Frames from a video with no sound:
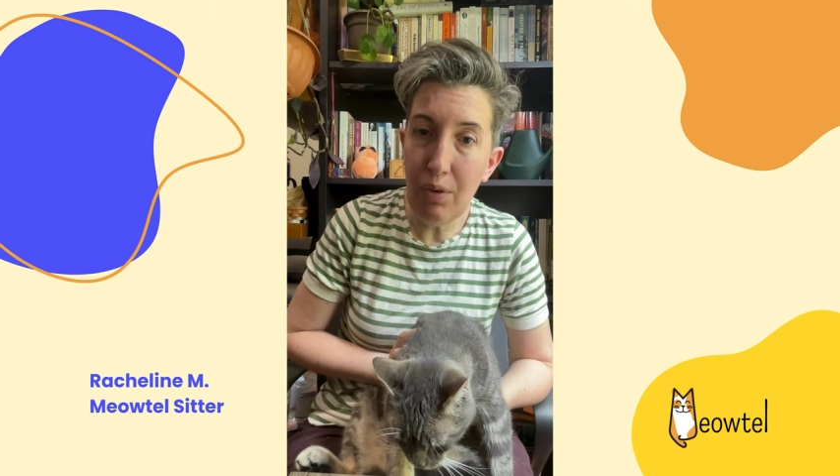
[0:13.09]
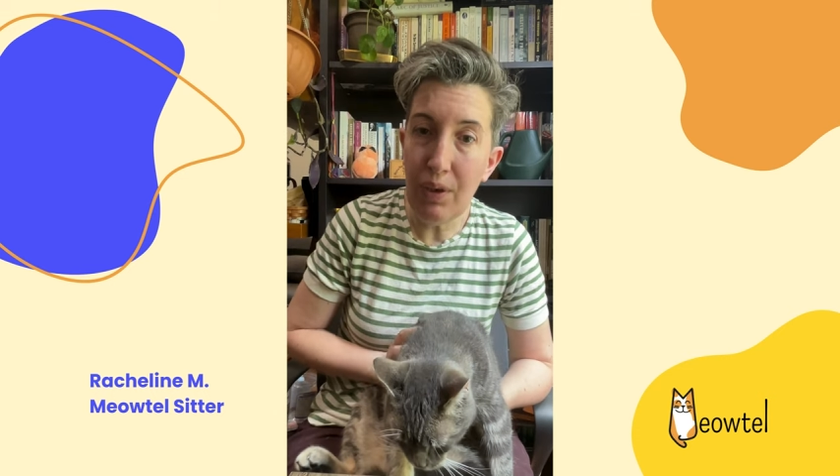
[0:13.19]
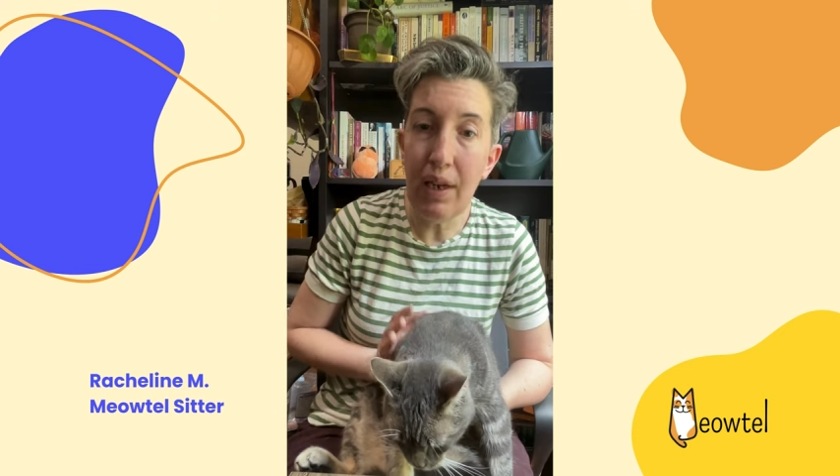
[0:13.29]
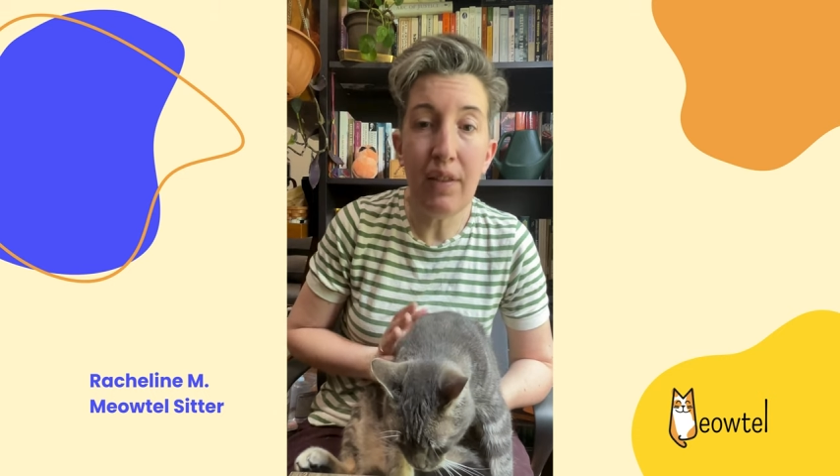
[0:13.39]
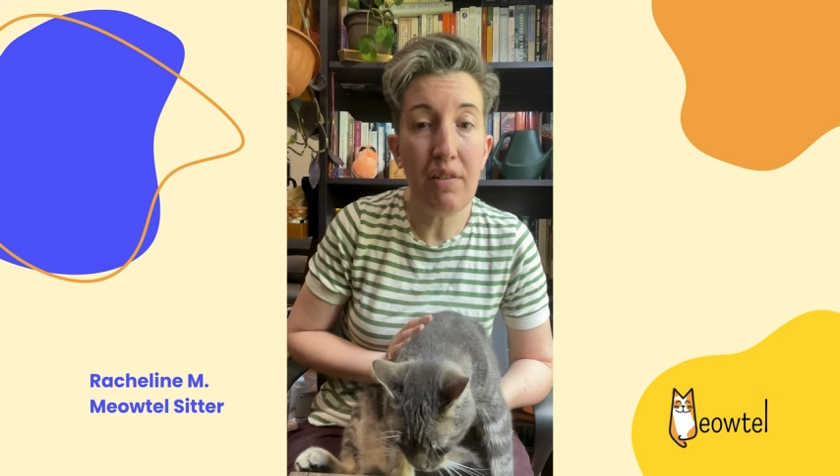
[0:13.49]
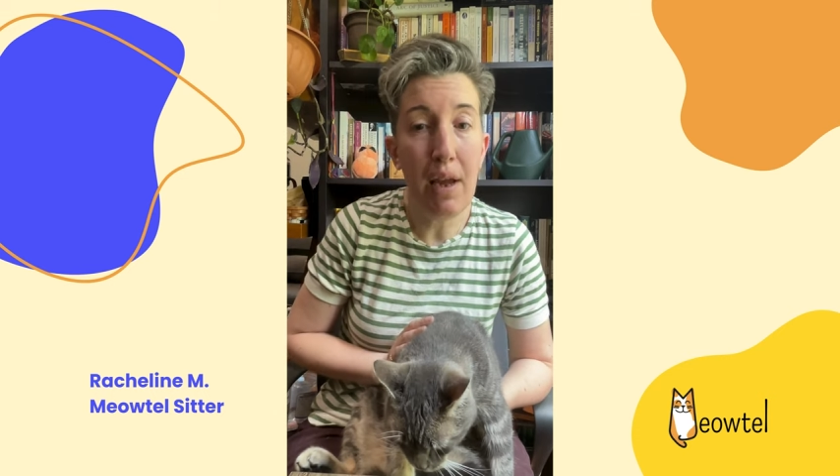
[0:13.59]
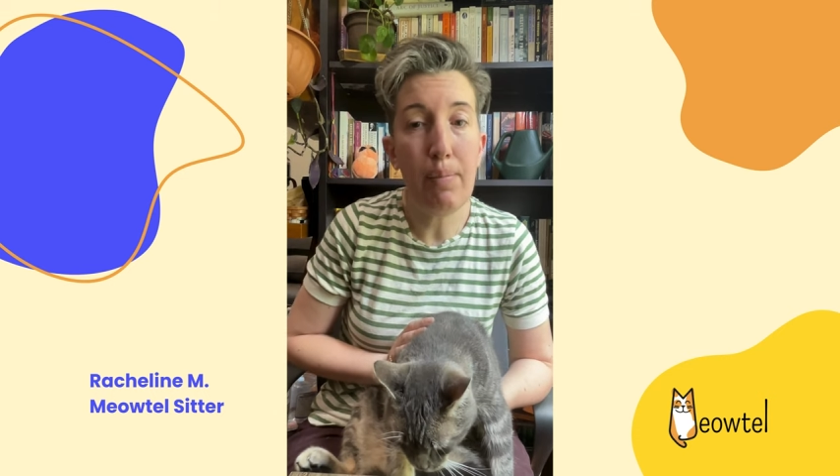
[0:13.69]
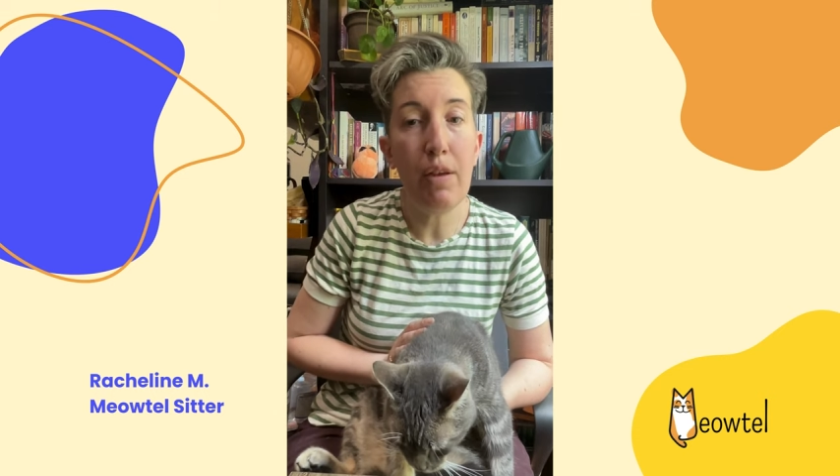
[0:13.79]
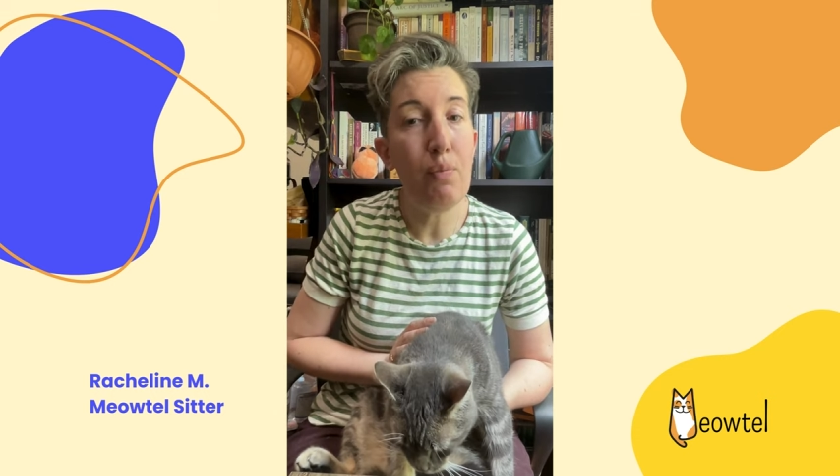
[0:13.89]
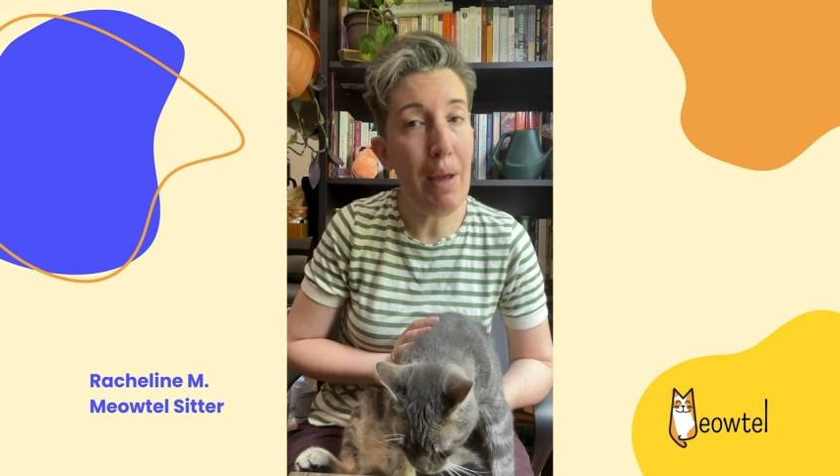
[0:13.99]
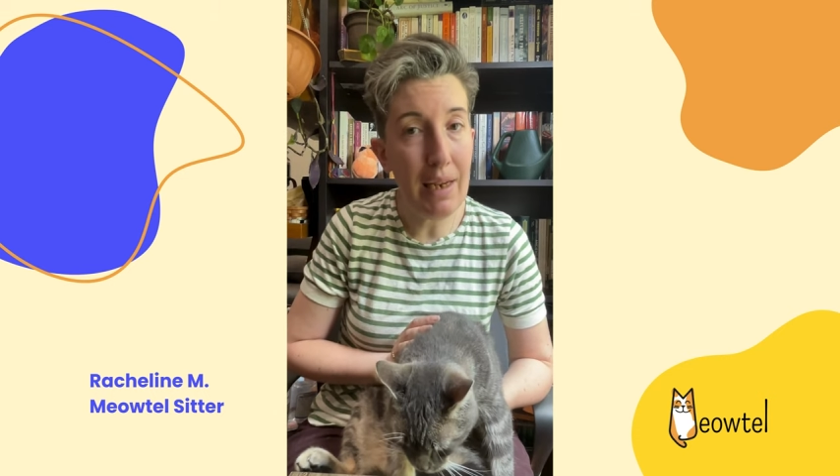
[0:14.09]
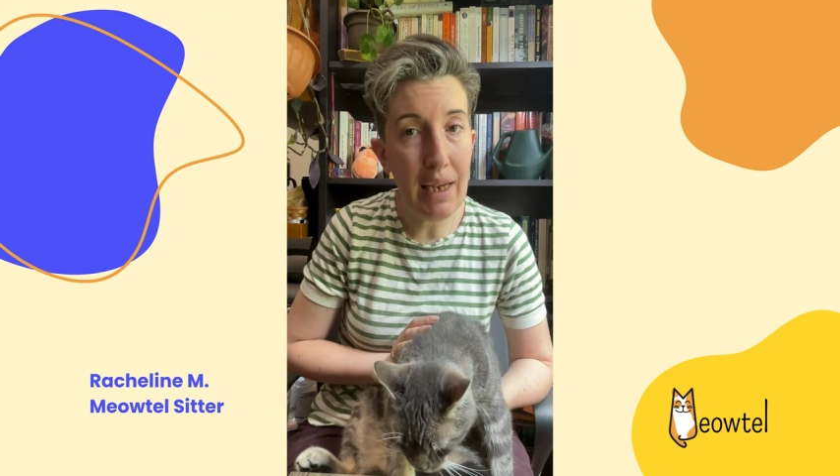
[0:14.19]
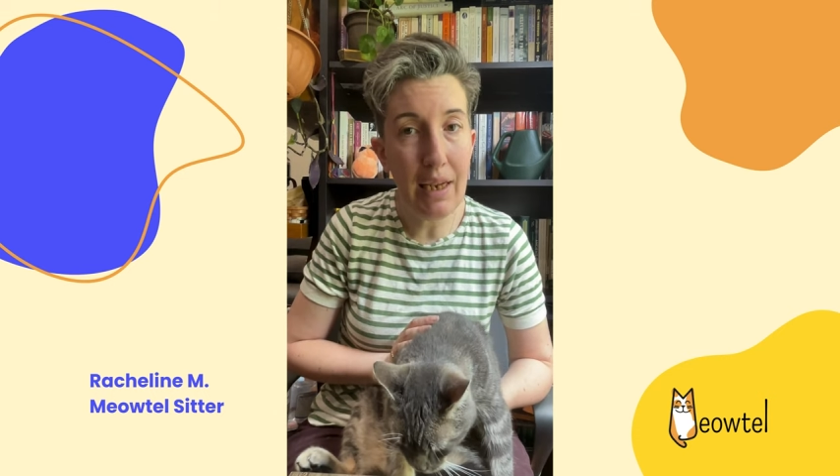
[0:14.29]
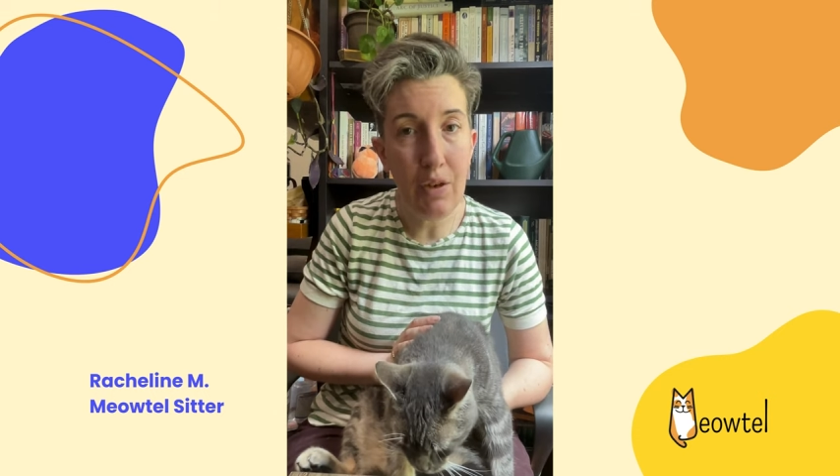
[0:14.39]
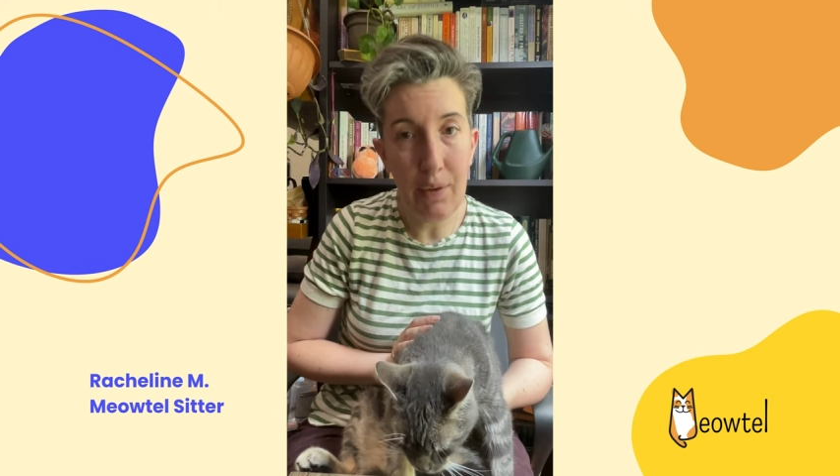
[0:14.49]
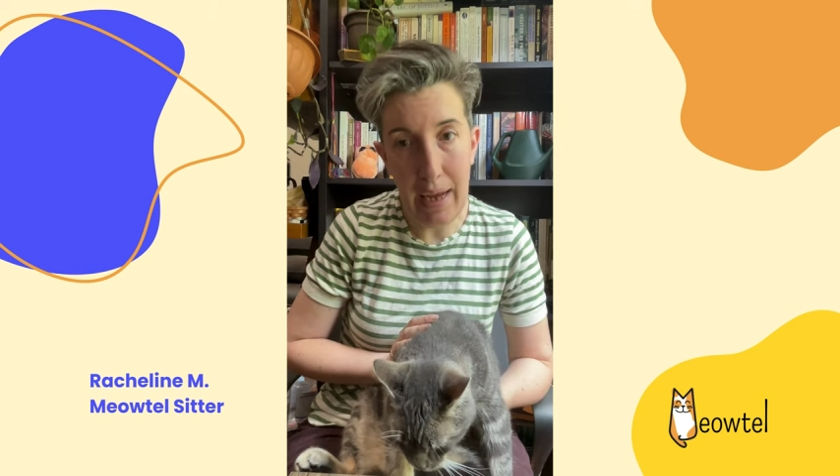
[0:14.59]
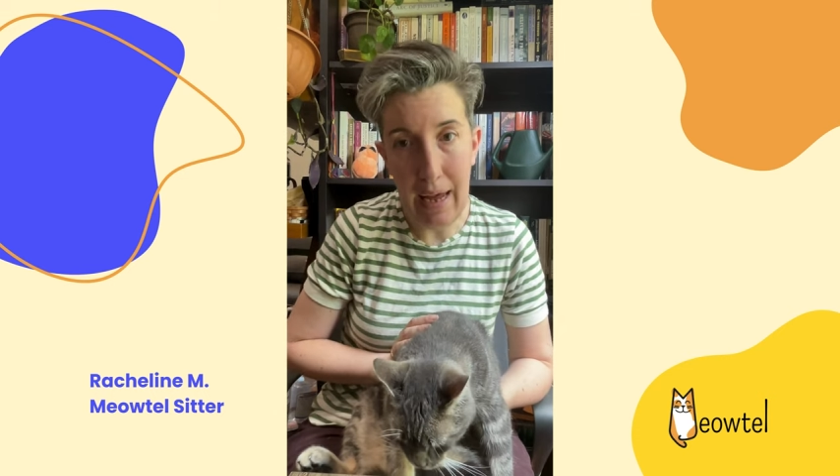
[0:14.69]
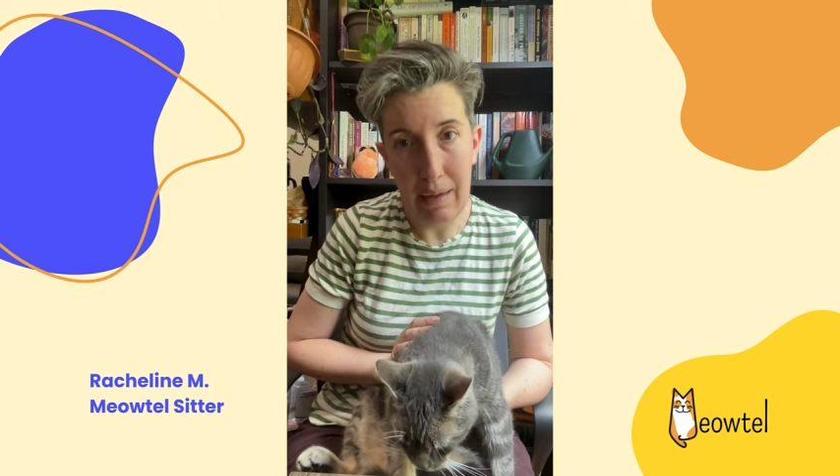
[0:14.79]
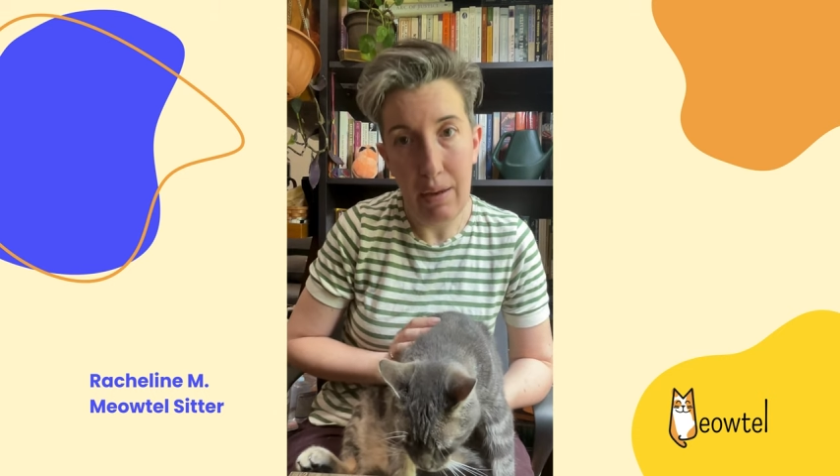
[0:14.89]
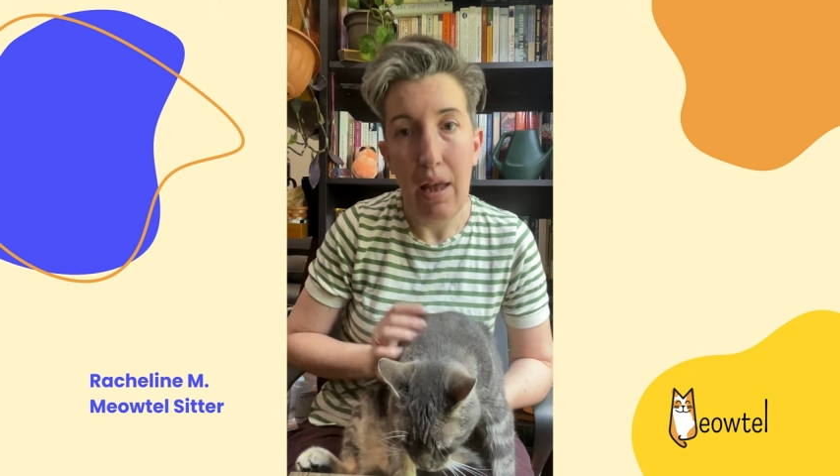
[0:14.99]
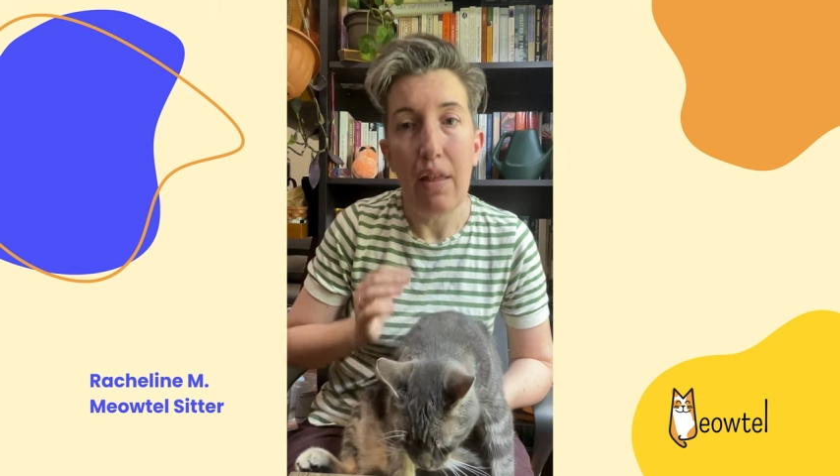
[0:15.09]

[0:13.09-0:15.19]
and greet at the time that you medicate your cat.